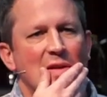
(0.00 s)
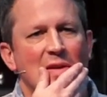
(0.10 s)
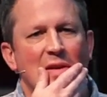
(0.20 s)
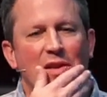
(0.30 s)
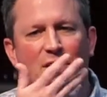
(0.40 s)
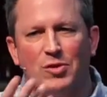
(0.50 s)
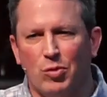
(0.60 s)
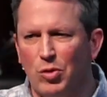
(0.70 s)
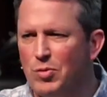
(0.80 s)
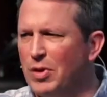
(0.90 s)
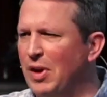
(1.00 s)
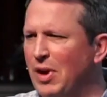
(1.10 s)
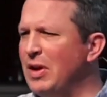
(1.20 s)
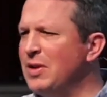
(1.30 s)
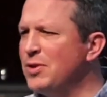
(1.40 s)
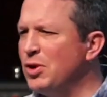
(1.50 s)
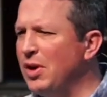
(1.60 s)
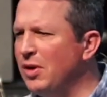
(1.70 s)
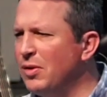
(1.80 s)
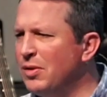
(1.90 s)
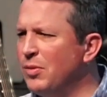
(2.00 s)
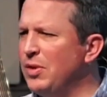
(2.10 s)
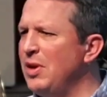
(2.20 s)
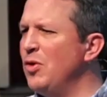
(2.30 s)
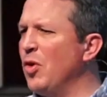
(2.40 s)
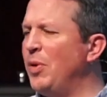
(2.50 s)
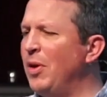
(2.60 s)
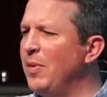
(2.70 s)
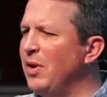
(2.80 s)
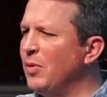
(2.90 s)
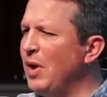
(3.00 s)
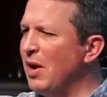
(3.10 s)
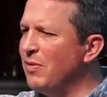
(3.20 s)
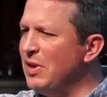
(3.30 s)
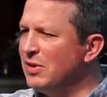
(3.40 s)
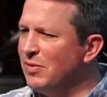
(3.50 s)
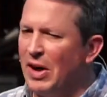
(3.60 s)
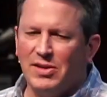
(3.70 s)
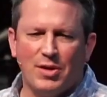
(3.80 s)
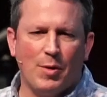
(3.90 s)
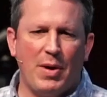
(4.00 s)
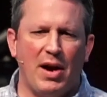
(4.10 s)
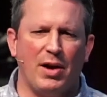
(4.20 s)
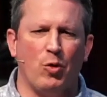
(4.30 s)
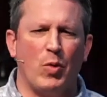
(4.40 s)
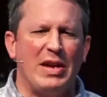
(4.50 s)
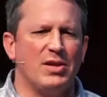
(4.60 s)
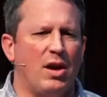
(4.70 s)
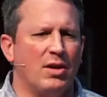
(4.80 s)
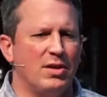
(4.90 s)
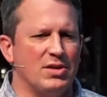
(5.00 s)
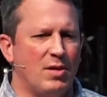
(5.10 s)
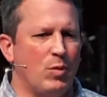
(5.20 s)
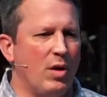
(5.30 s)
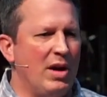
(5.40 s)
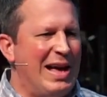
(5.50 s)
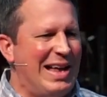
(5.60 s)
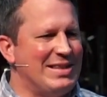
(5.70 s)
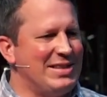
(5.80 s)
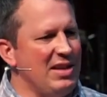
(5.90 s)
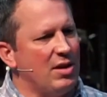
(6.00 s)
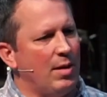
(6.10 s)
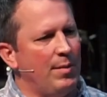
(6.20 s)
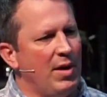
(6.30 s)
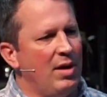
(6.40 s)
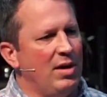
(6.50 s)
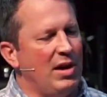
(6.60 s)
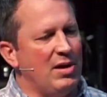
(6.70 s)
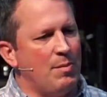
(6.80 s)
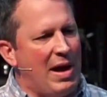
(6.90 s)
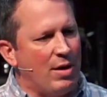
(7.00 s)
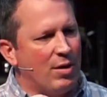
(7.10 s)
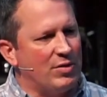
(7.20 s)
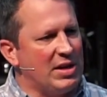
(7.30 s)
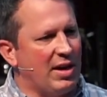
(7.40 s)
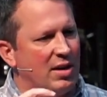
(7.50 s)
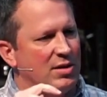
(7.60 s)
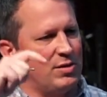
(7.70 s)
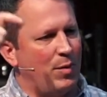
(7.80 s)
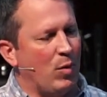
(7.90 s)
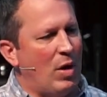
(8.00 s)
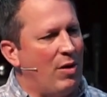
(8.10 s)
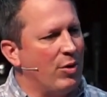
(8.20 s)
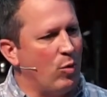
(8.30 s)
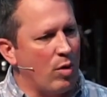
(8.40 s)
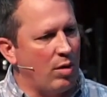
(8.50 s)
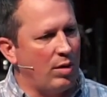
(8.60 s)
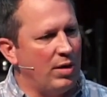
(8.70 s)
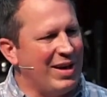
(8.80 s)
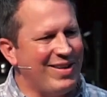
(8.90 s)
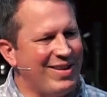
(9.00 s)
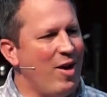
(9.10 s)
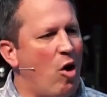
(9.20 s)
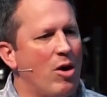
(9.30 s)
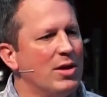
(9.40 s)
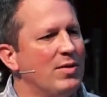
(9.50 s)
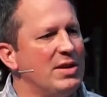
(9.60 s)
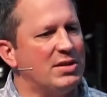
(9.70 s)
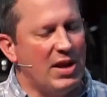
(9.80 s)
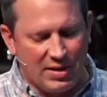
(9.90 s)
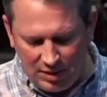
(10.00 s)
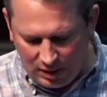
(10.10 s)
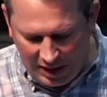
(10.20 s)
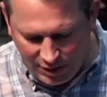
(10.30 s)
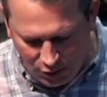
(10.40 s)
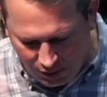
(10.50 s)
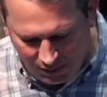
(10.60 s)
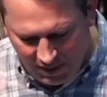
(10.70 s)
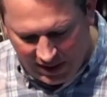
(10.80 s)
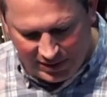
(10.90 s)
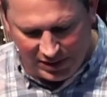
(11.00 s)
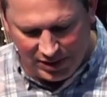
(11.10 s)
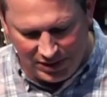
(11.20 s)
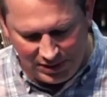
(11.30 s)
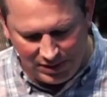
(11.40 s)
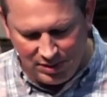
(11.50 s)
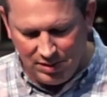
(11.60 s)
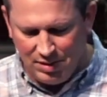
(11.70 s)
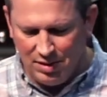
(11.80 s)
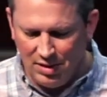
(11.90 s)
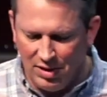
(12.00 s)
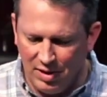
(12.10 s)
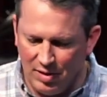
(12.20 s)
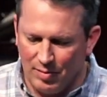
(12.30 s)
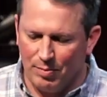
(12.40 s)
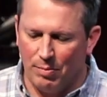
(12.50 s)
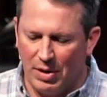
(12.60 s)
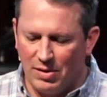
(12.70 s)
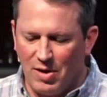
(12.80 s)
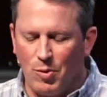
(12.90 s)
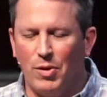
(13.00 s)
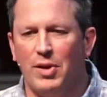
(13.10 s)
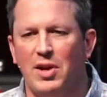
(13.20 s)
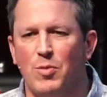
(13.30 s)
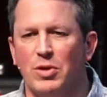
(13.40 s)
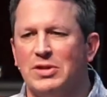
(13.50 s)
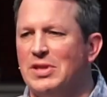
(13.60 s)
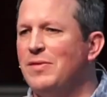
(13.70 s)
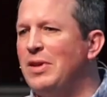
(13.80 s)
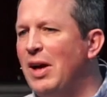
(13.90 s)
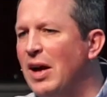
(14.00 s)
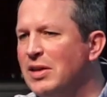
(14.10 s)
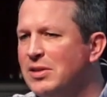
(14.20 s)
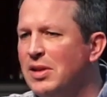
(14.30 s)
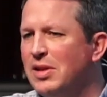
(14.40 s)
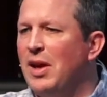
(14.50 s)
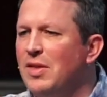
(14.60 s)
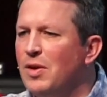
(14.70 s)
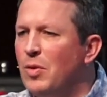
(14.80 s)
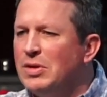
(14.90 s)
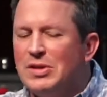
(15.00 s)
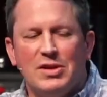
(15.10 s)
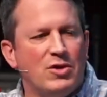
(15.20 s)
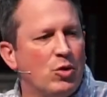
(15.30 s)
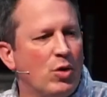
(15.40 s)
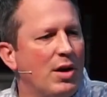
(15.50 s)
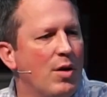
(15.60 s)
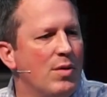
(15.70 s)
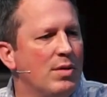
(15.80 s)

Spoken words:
in this room with air conditioning. with indoor plumbing. We have these devices in our pocket where we can talk to someone and see them in a matter of seconds from around the world. Like all of these technological advances. But is our world any more civilized today than it was a century ago?